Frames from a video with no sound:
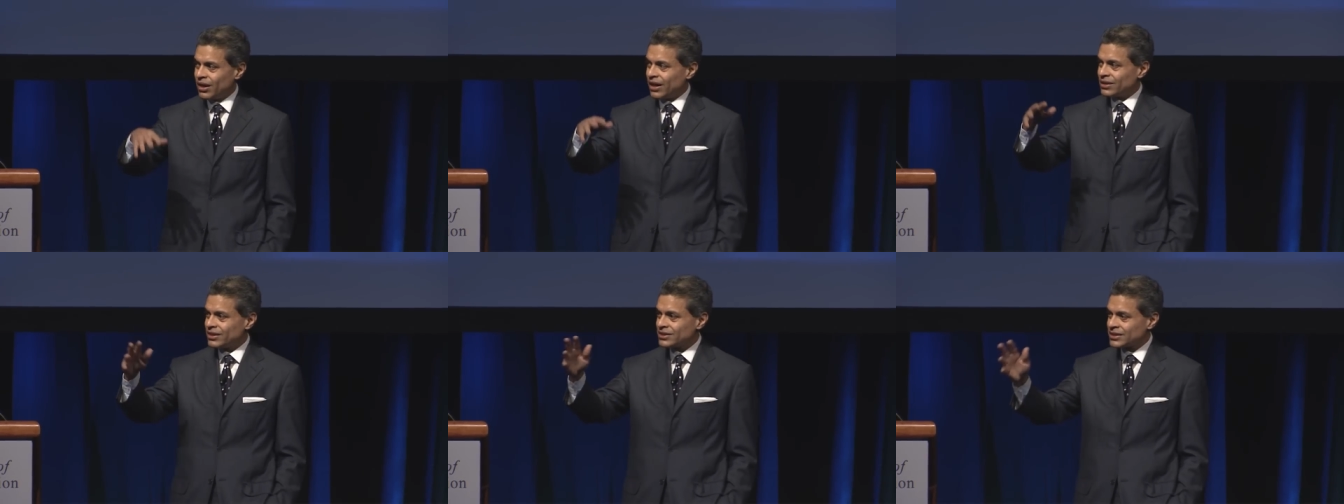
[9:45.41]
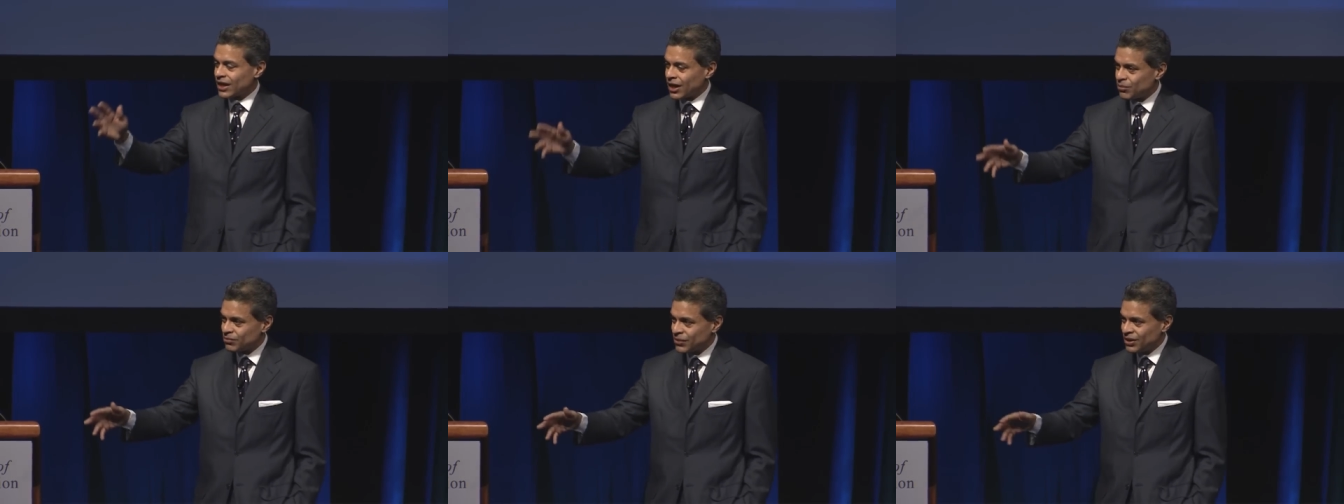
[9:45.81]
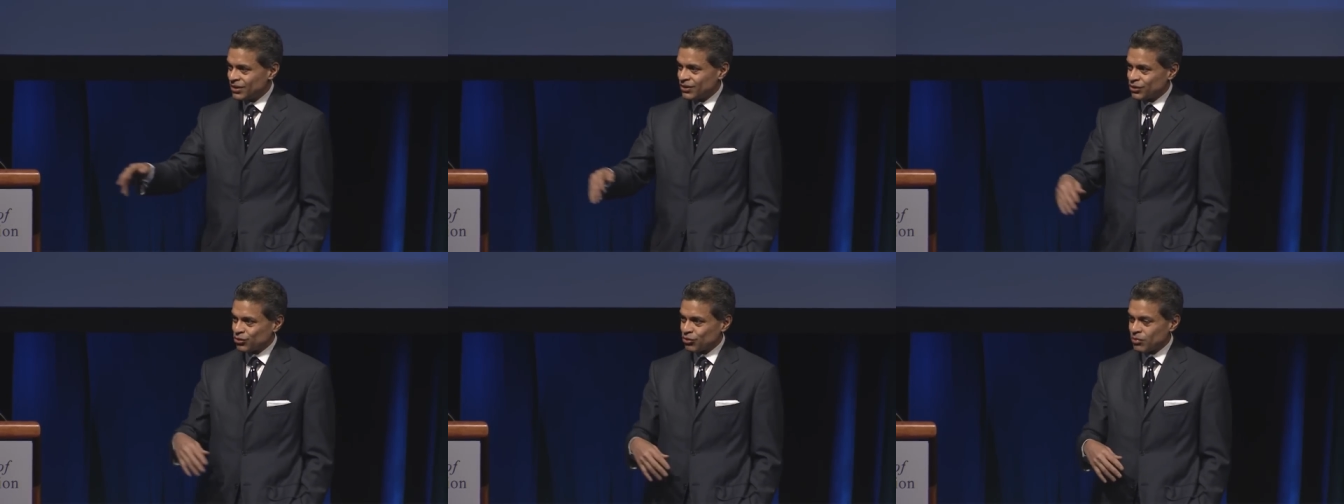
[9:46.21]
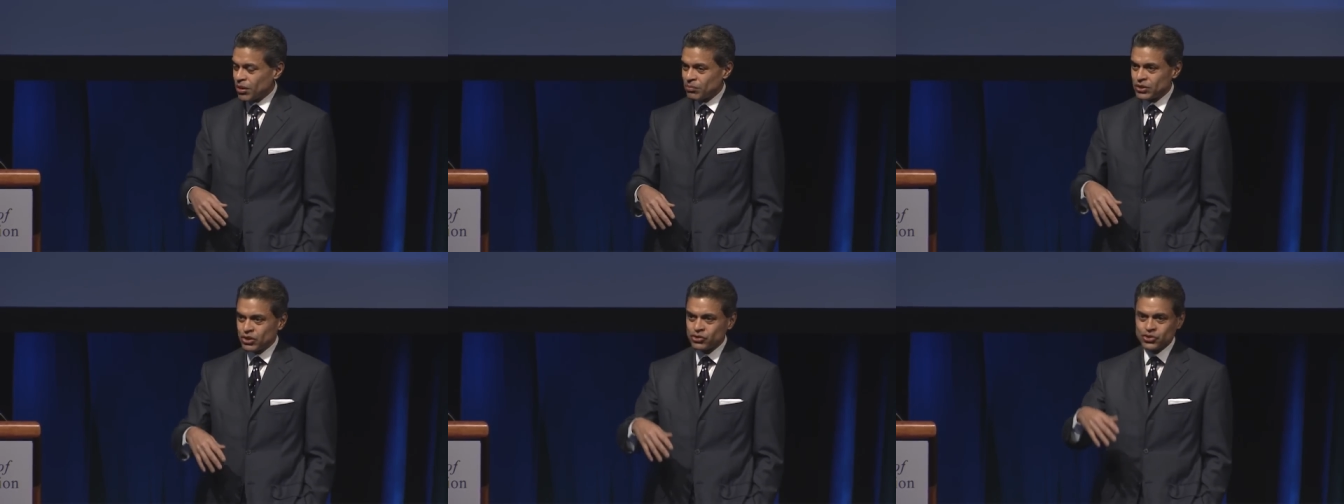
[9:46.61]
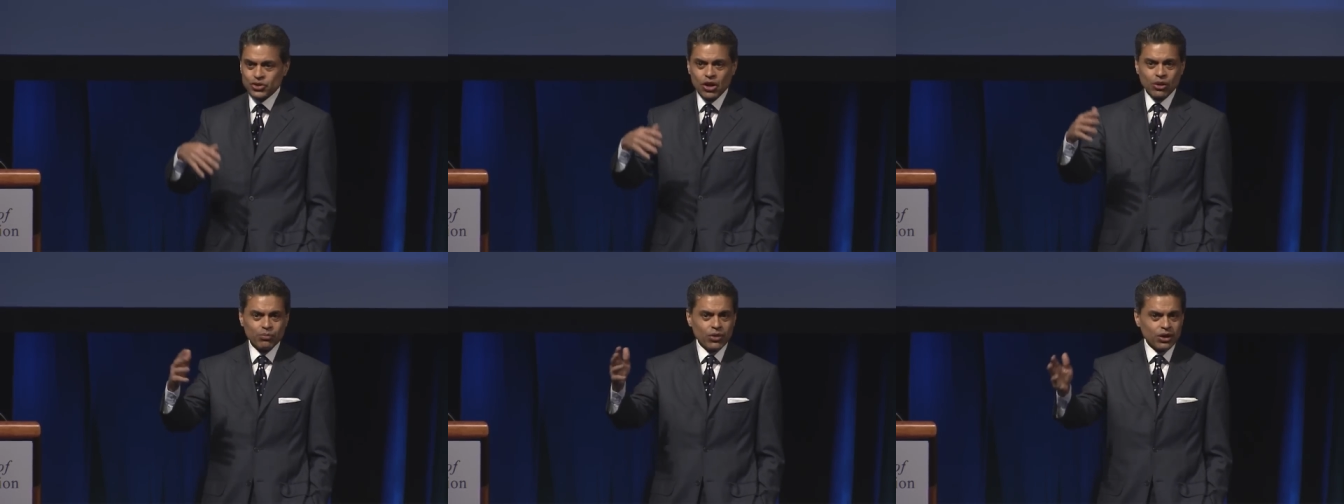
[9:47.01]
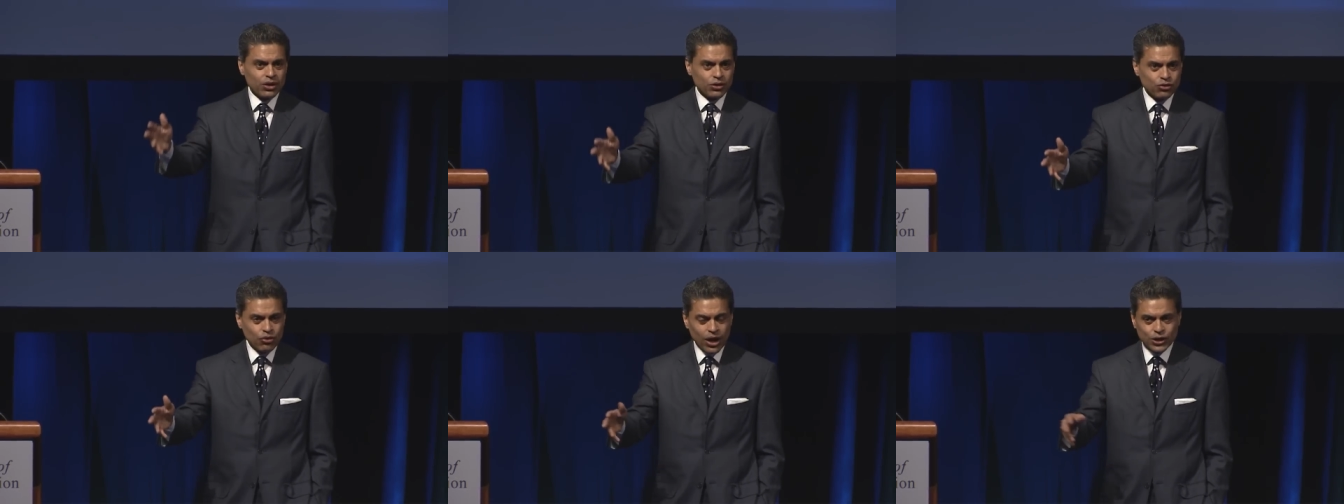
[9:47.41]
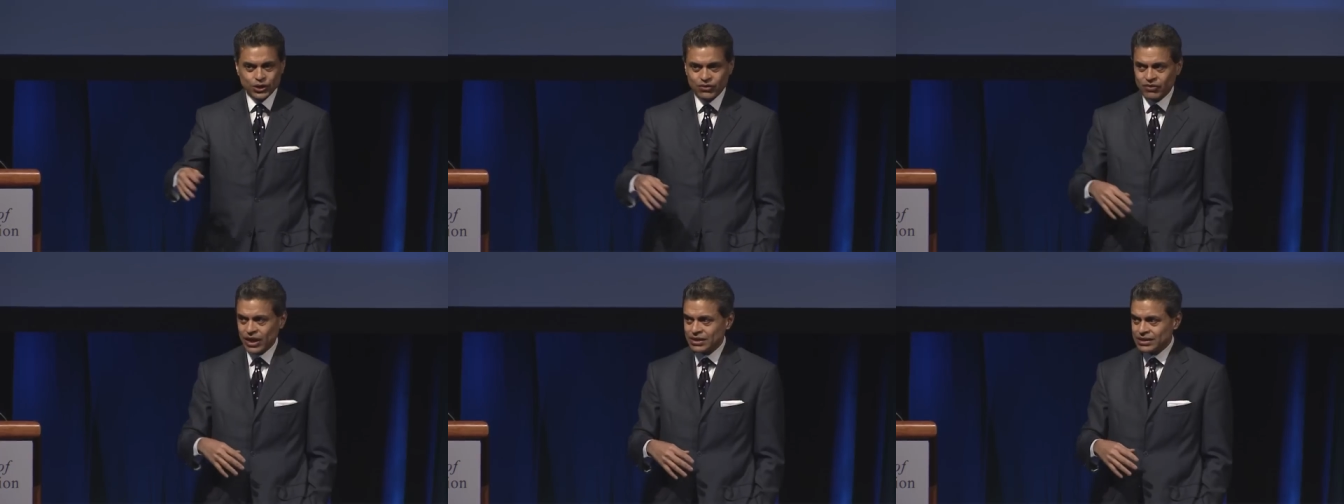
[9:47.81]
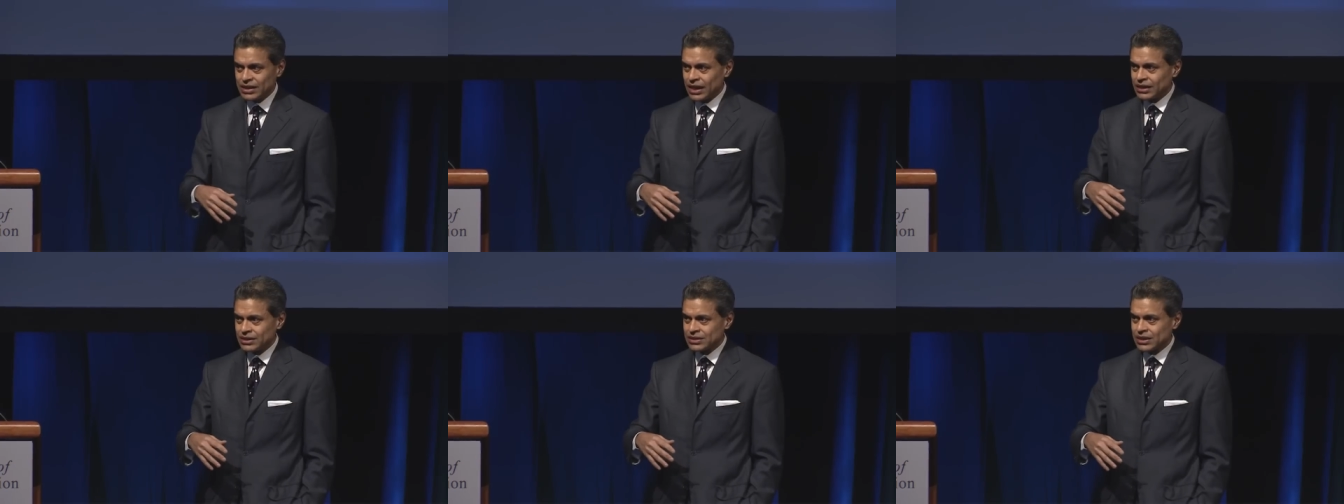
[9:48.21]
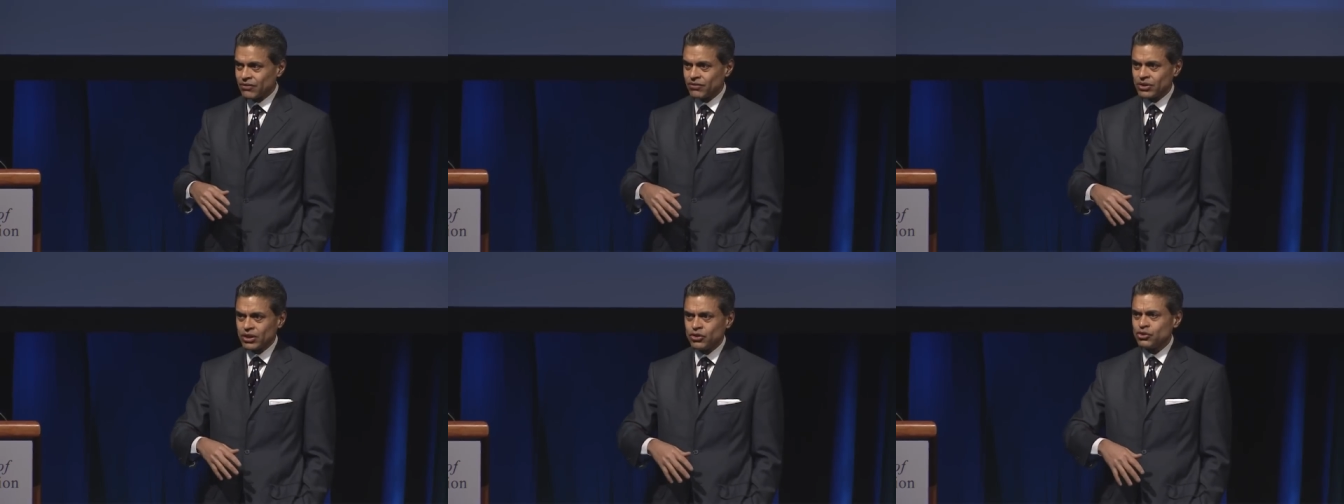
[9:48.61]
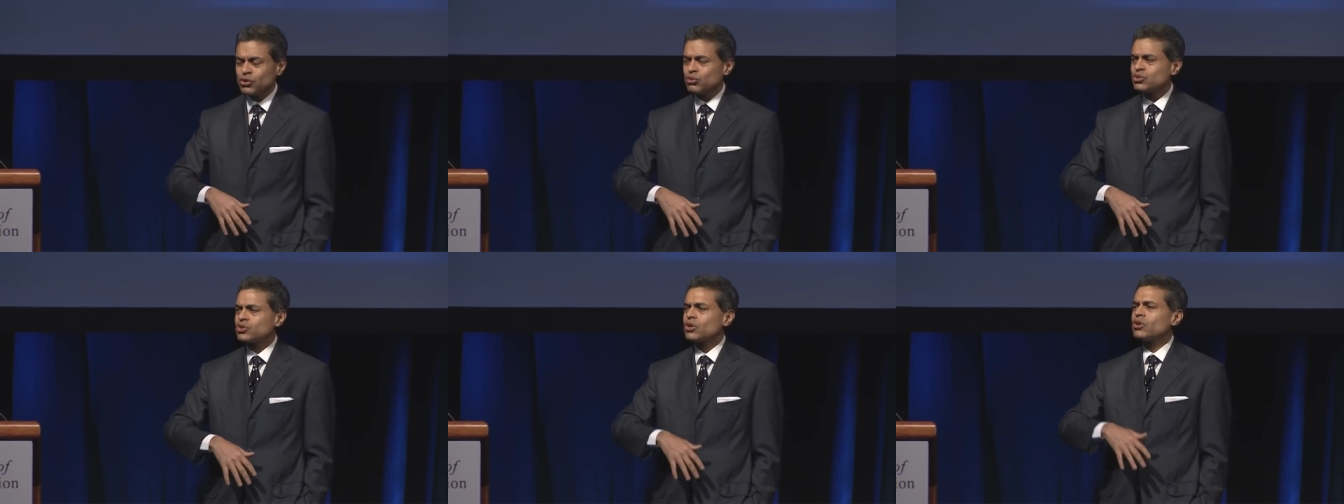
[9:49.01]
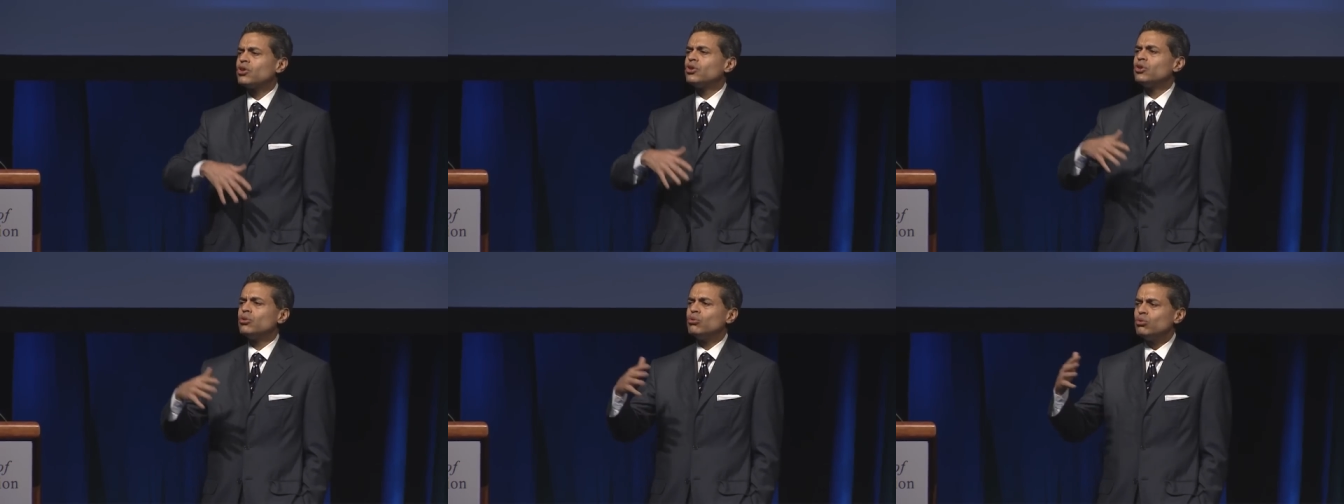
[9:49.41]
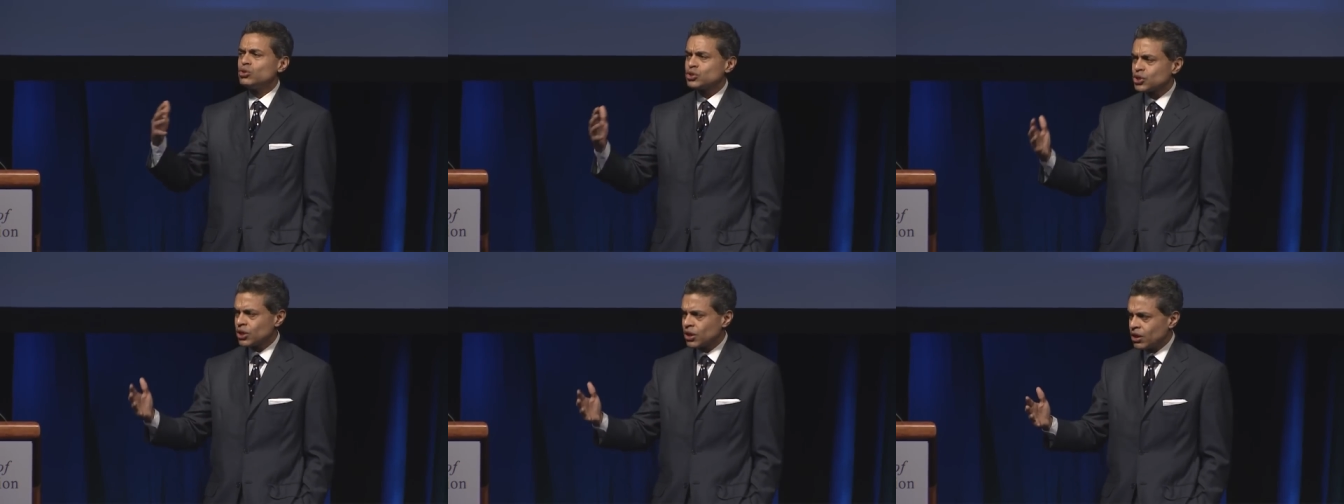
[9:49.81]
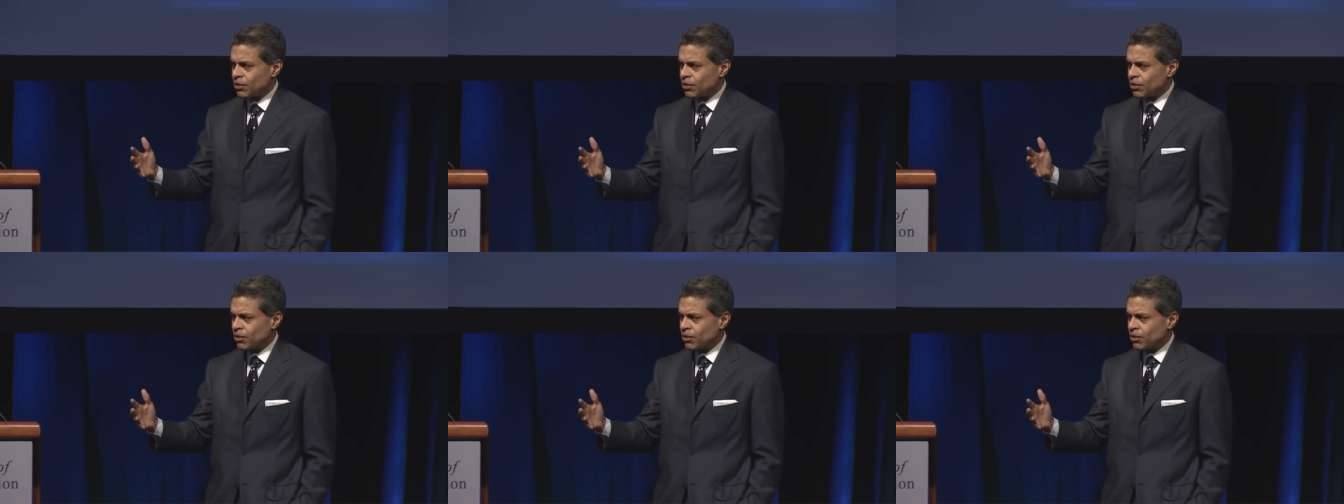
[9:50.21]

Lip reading: At the time, you remember the stock market crash of 1987 induced a huge